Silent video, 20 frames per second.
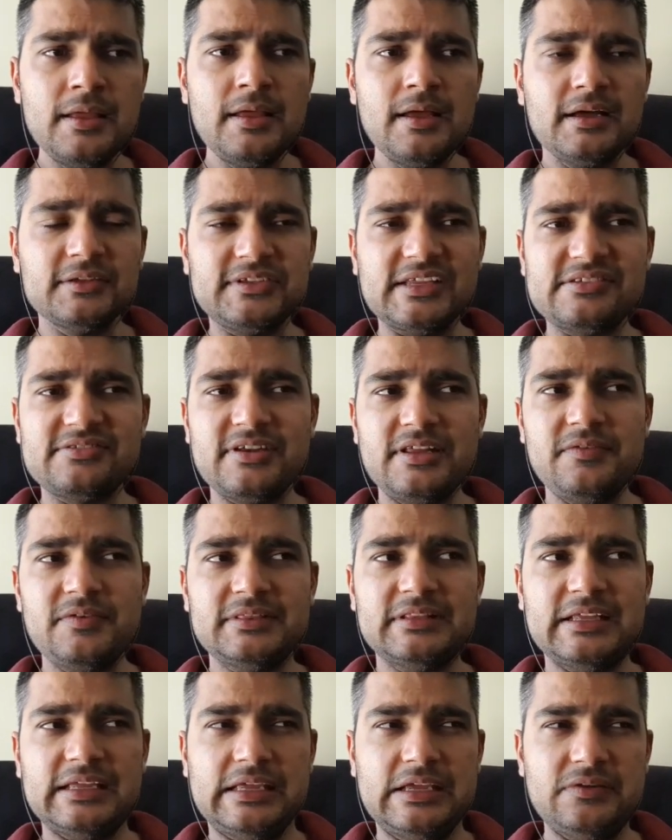Essentially, with
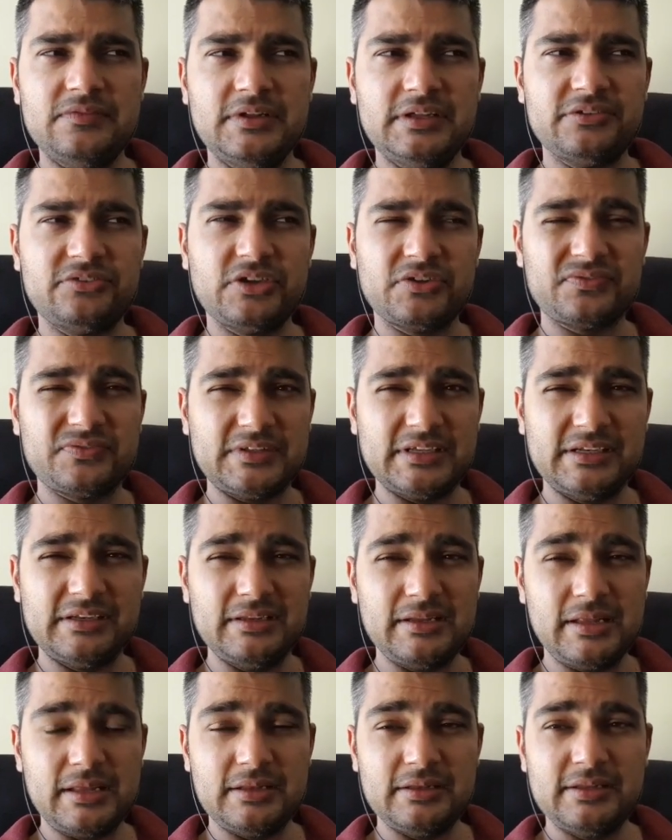the evening shift, a
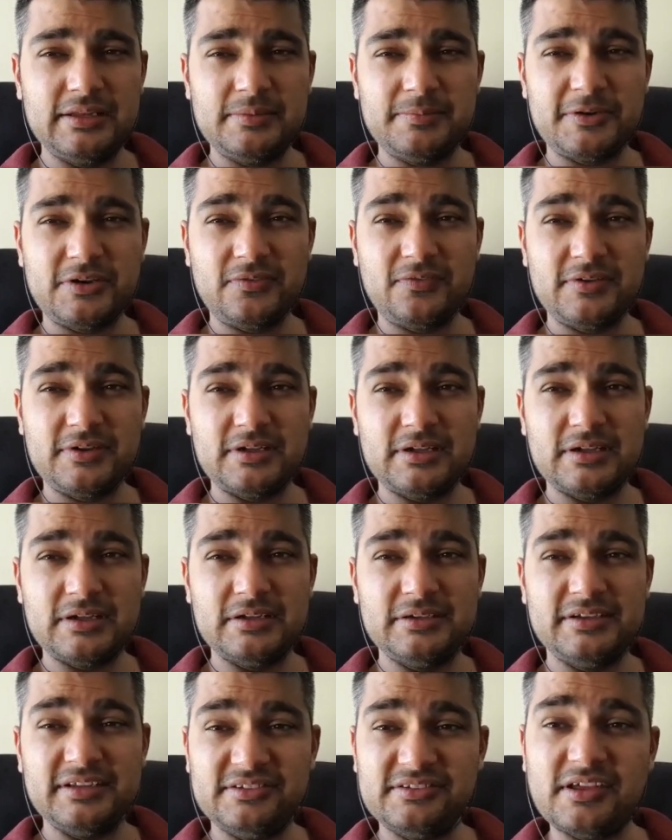little bit of a
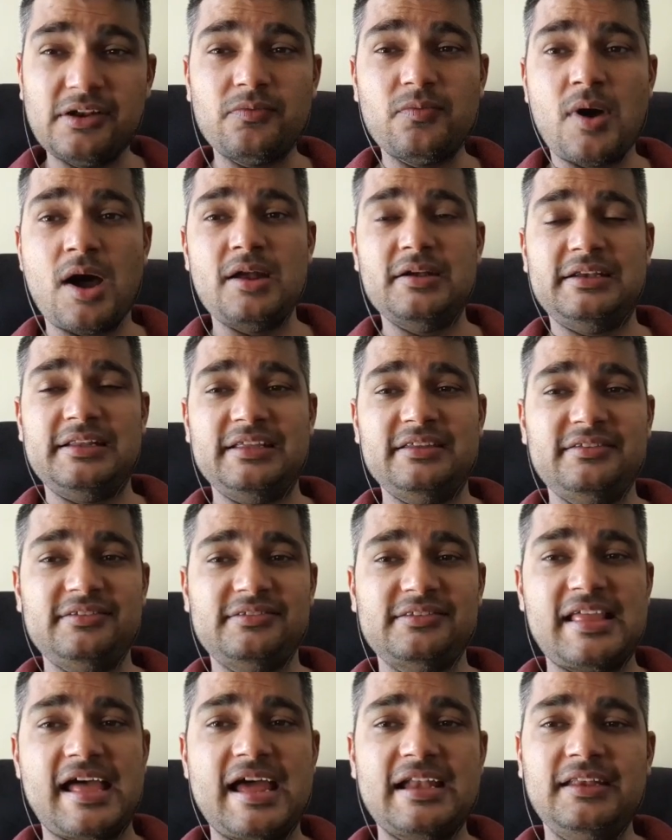disadvantage
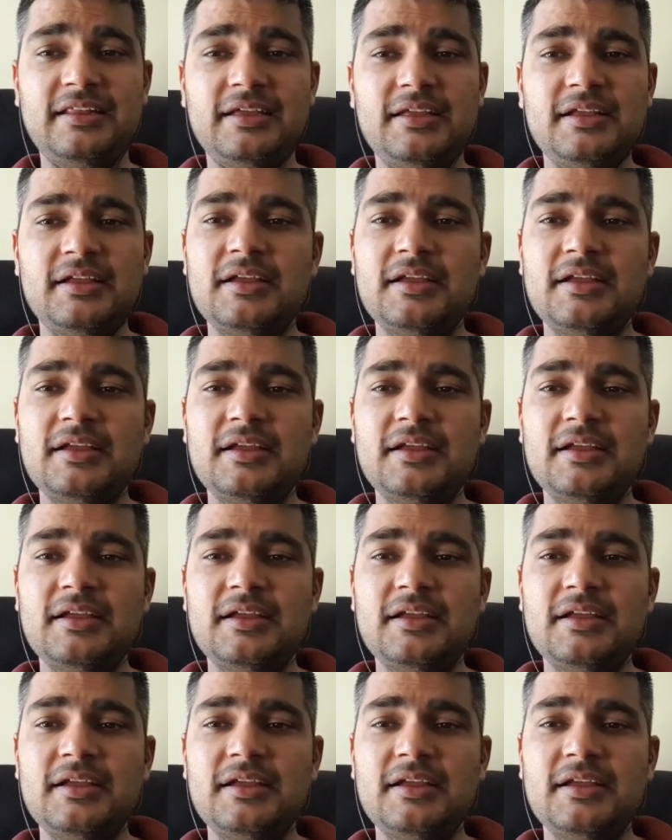is that